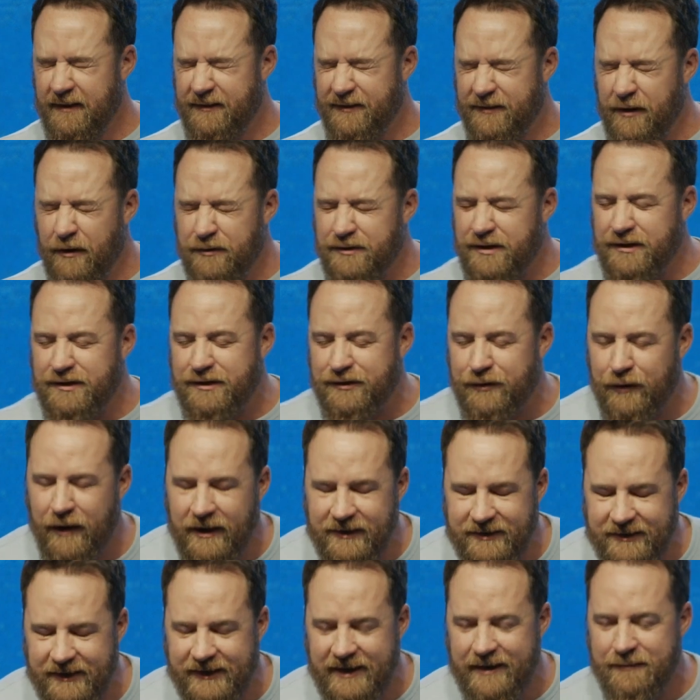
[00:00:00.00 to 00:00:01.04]
And don't just
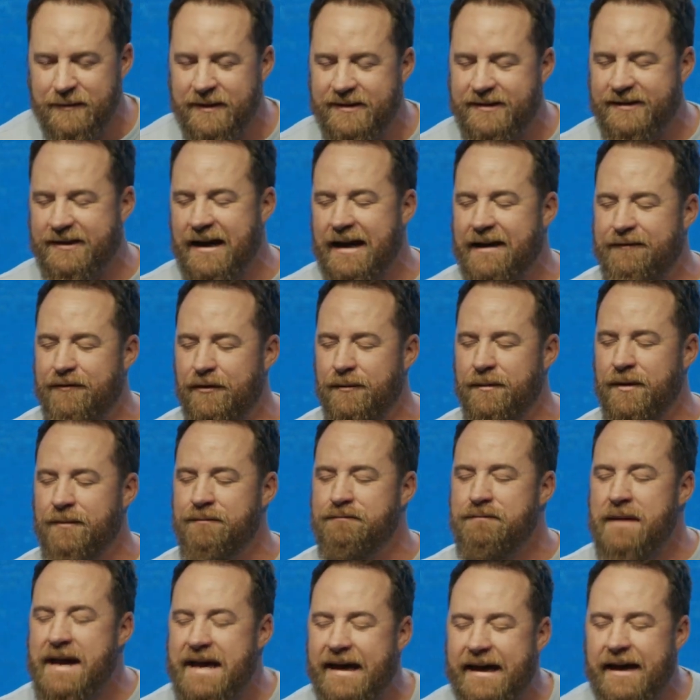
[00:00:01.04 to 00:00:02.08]
trust in Him as Savior, but
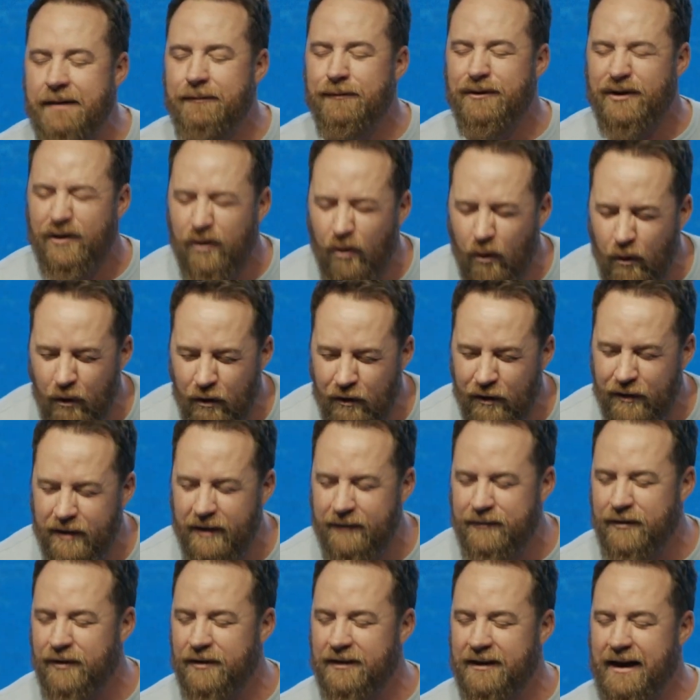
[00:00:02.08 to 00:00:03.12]
make Him Lord
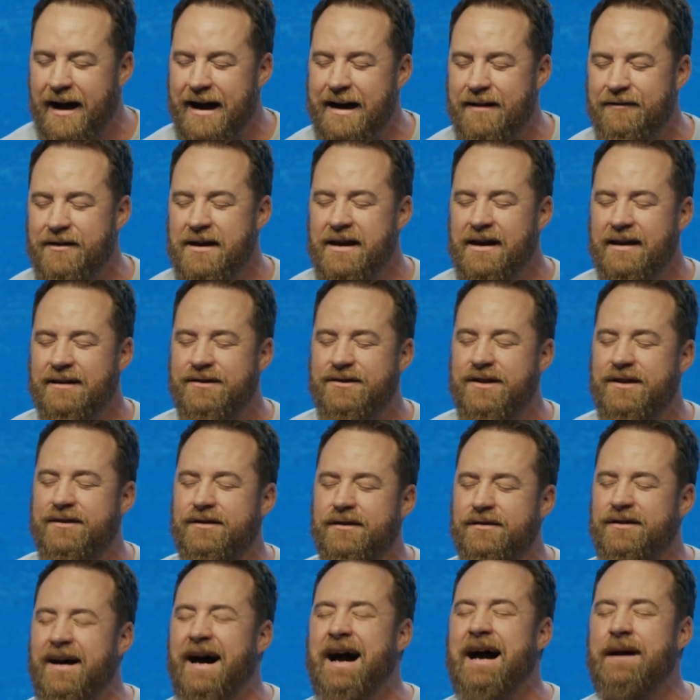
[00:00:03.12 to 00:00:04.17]
of your life.
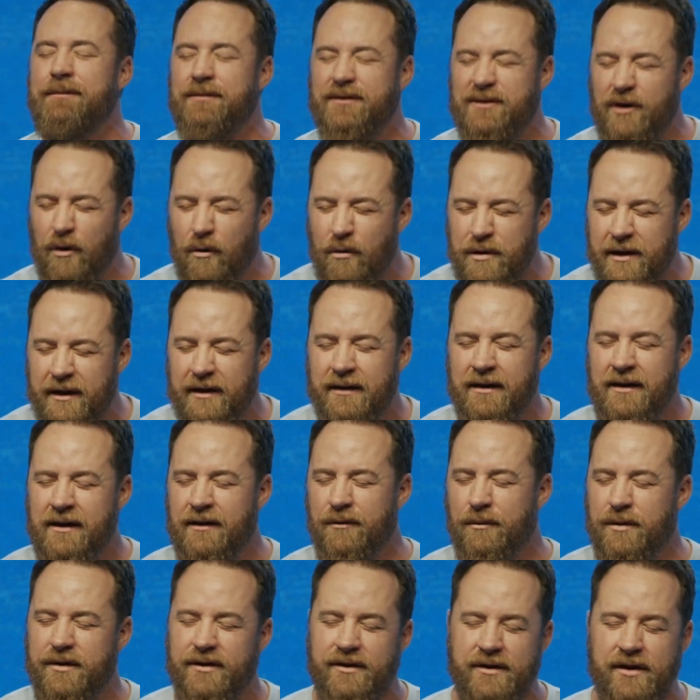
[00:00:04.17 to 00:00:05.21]
Jesus, I'm going
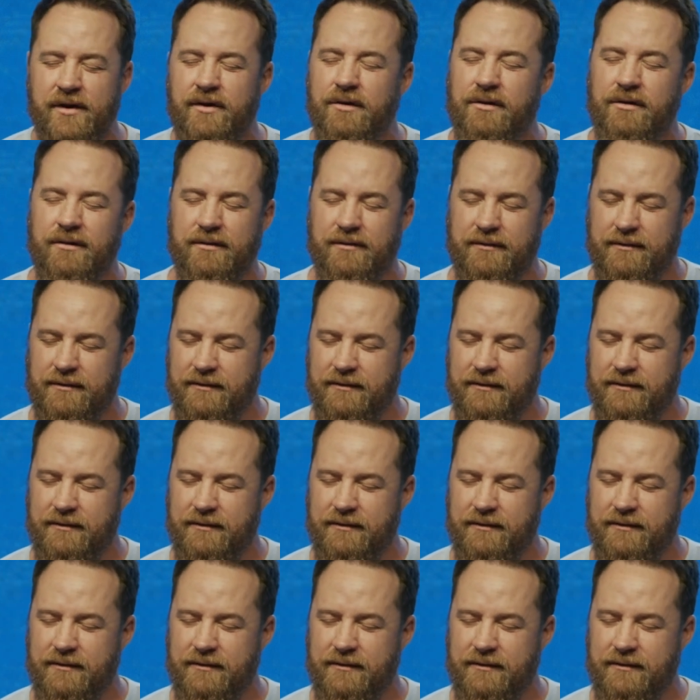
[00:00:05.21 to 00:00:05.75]
with you.